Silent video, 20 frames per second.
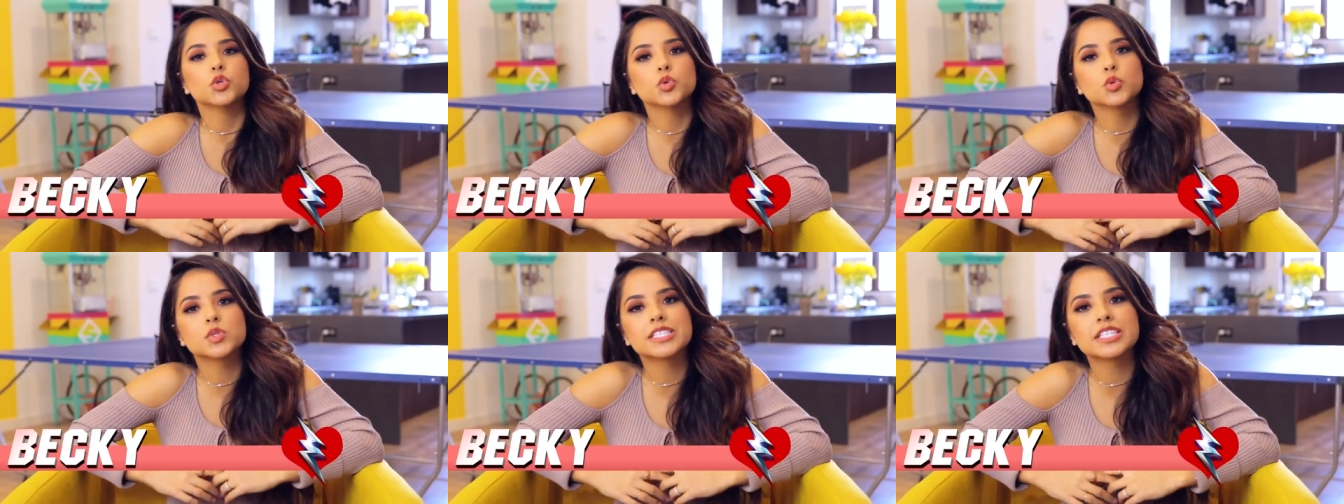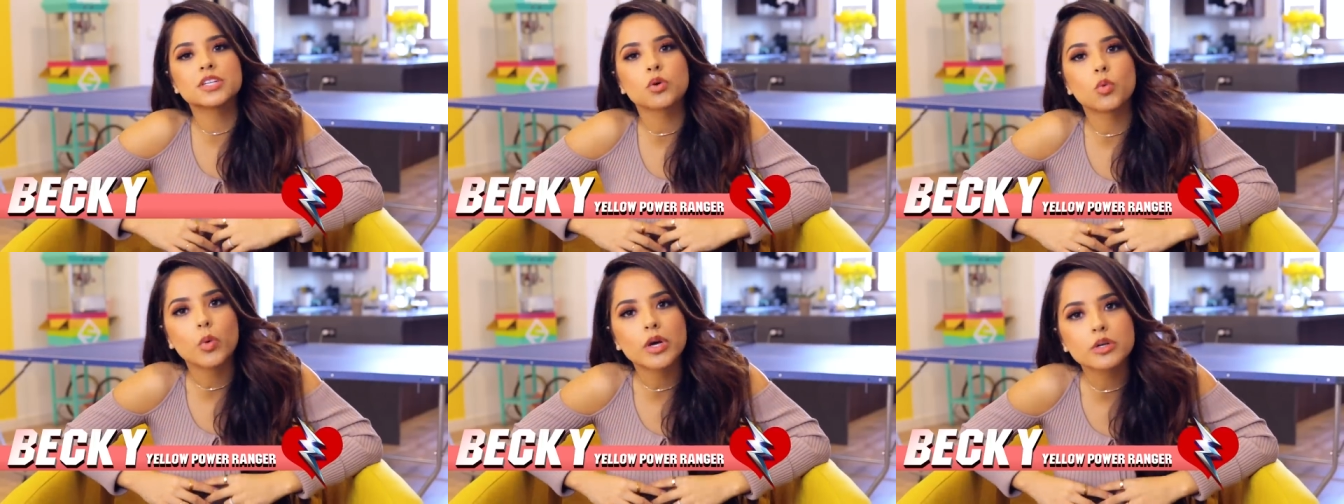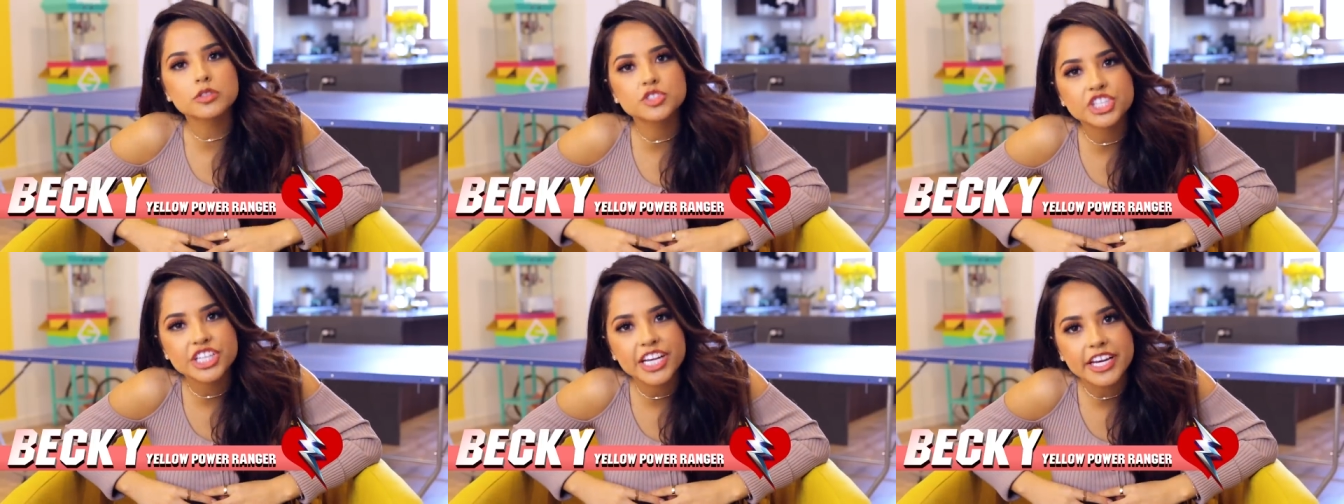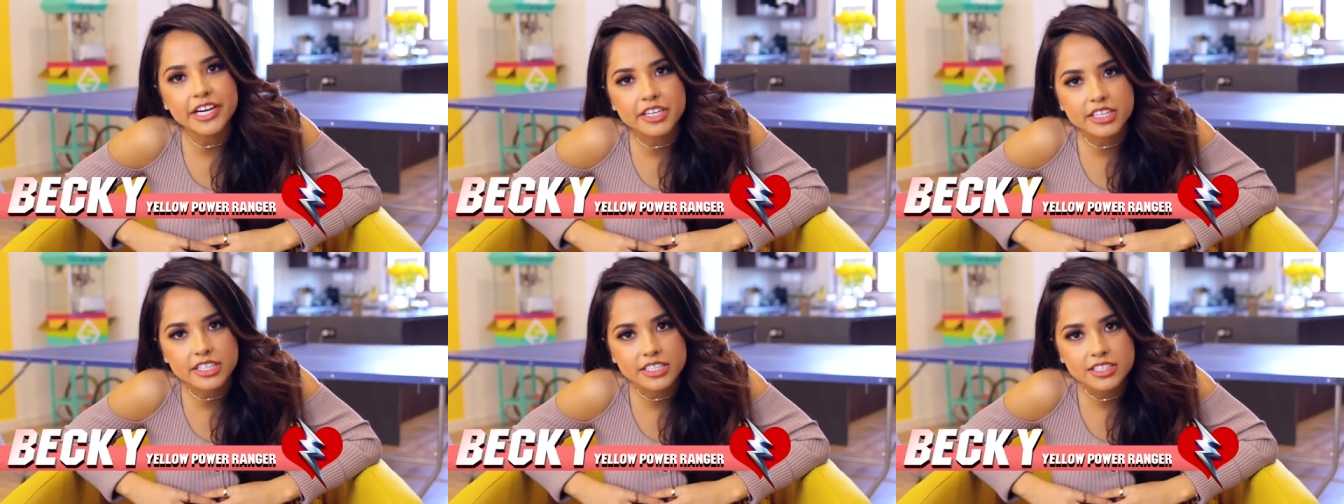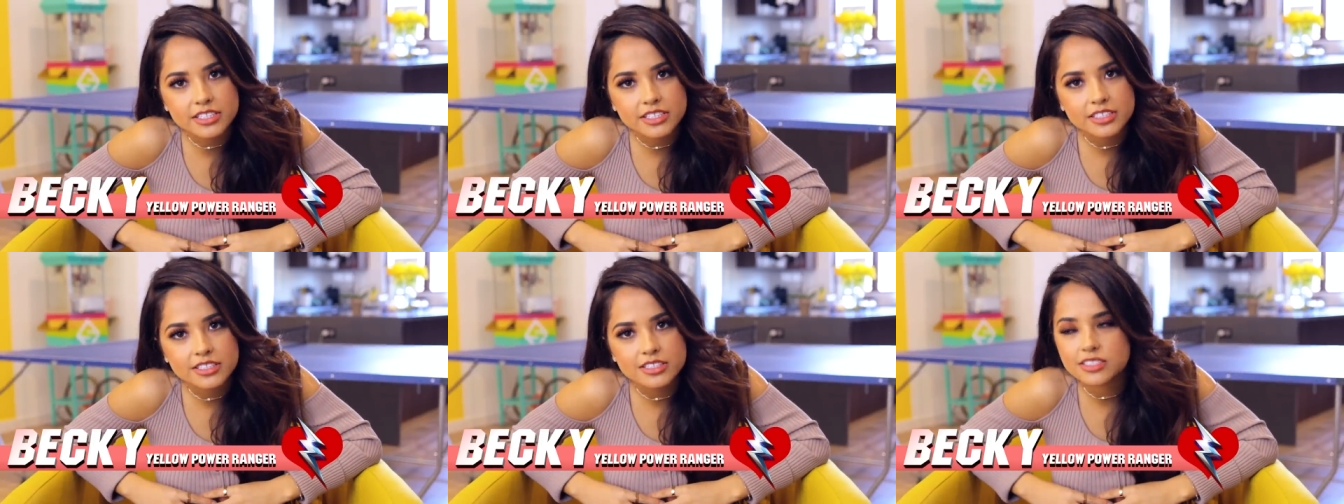dude was in a wheelchair.
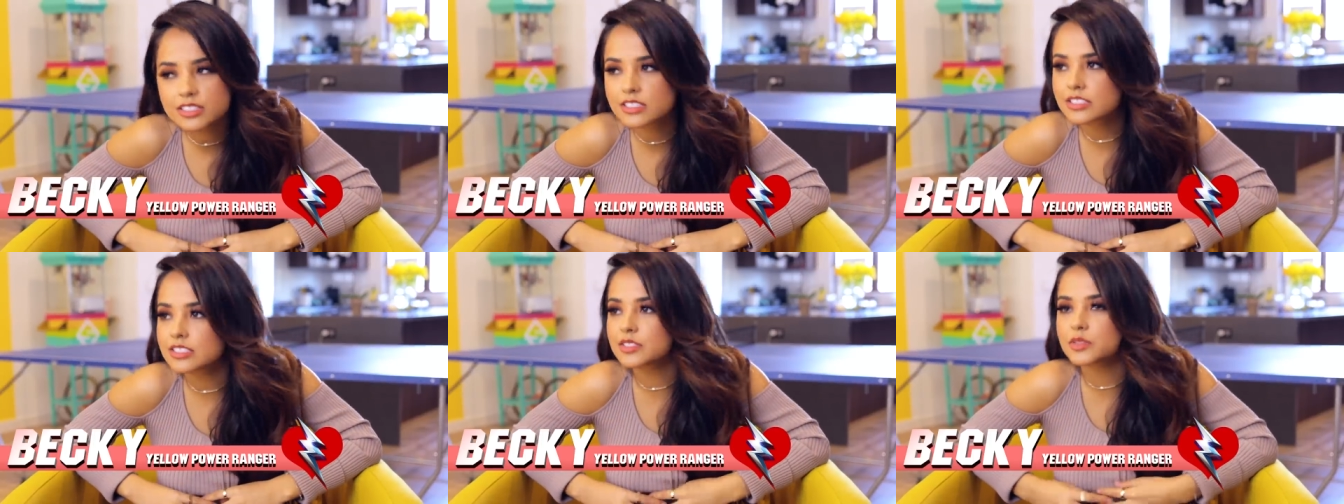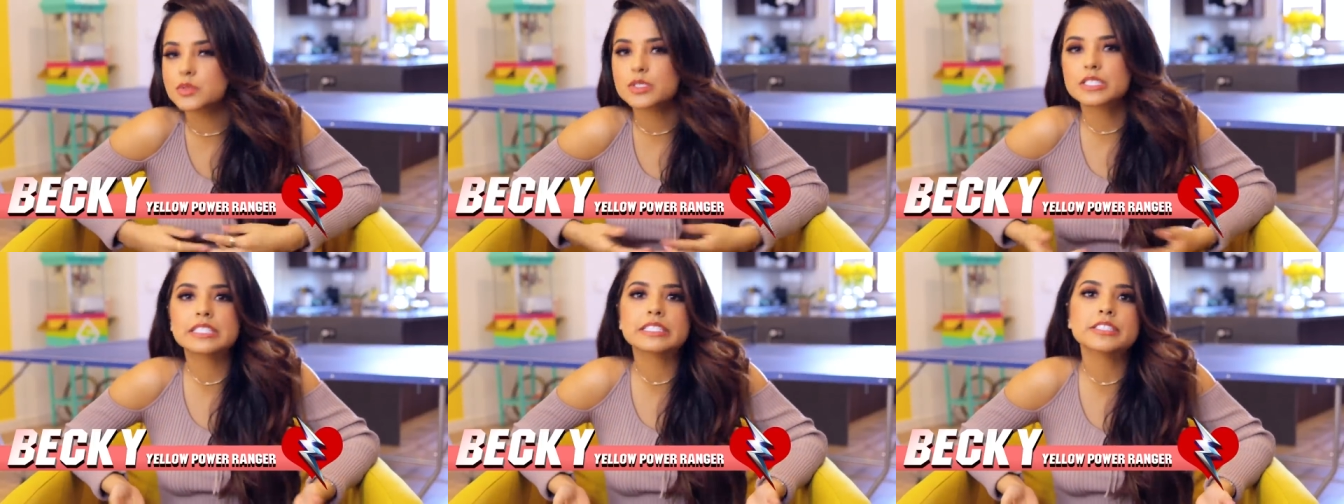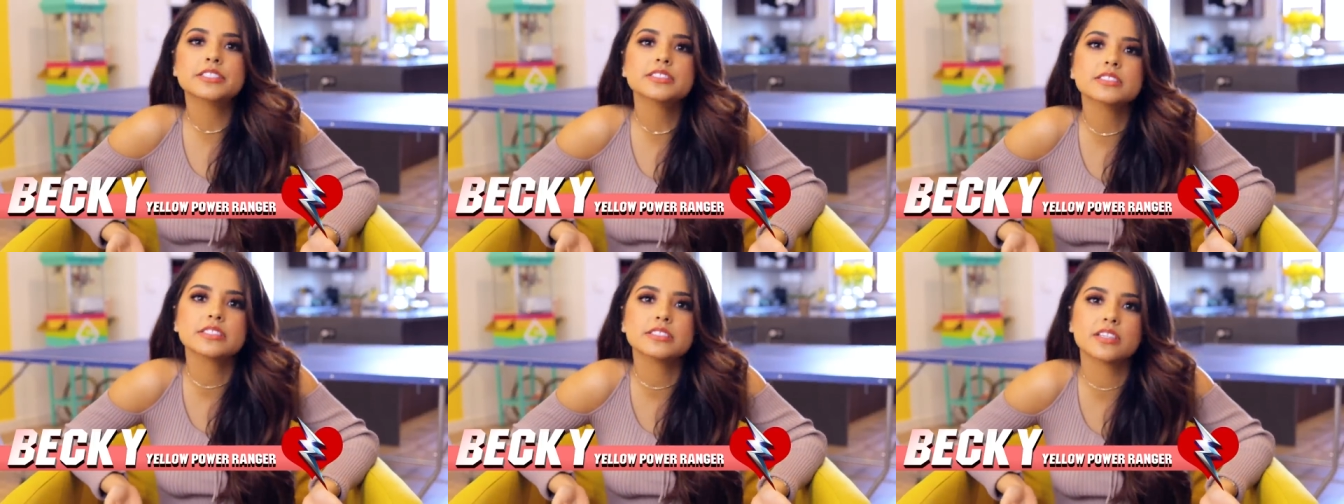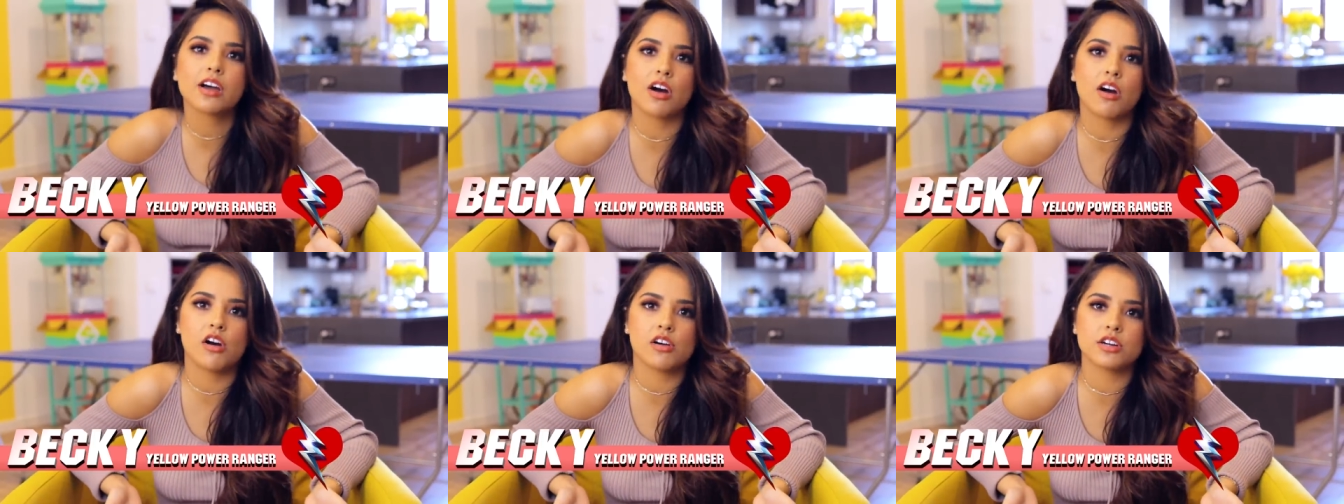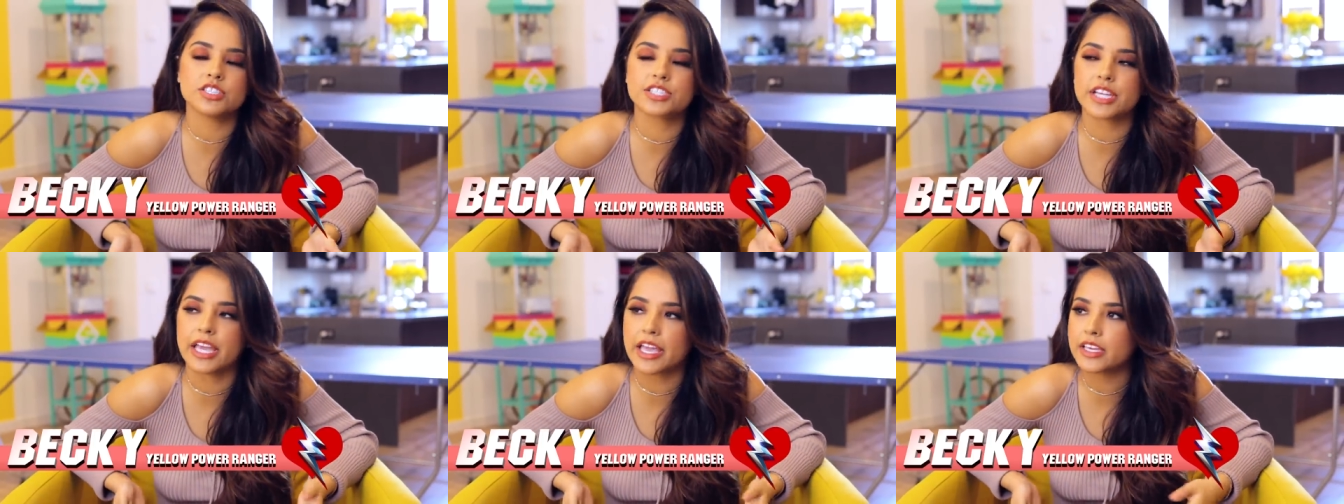It's clearly not R
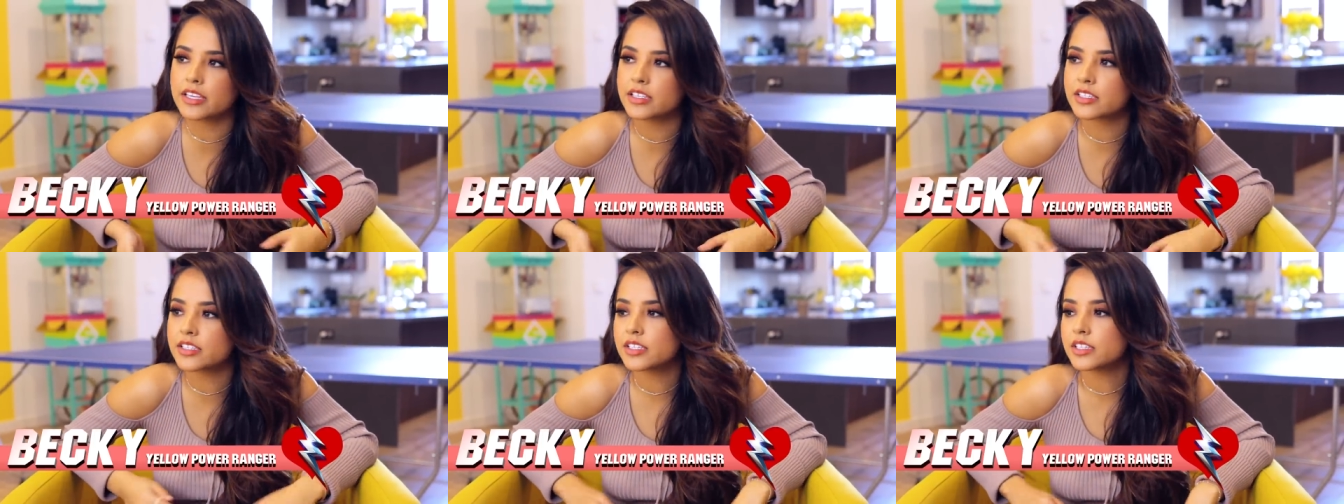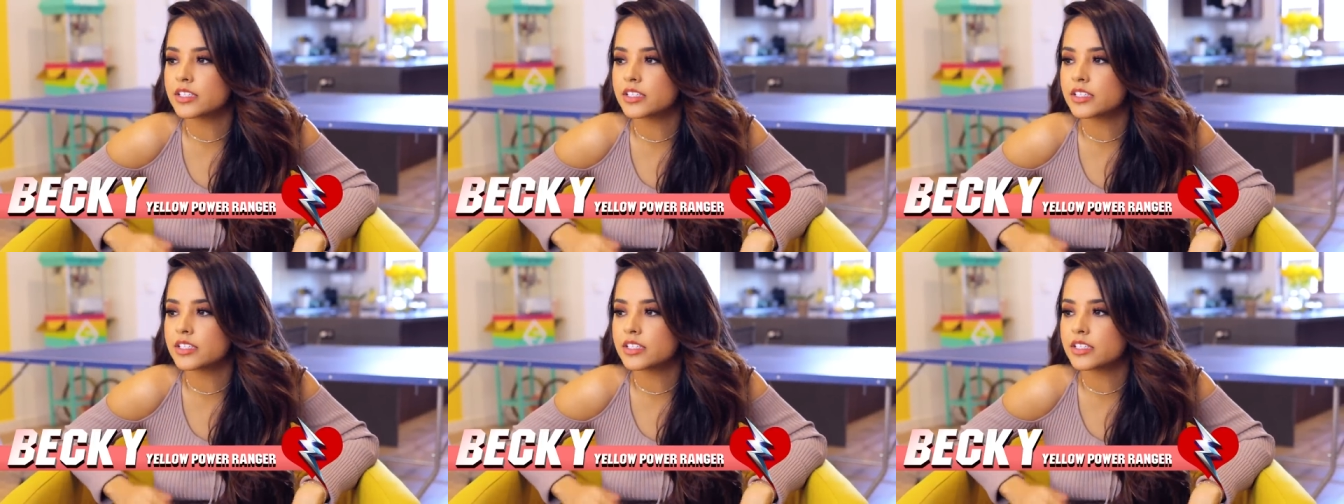J.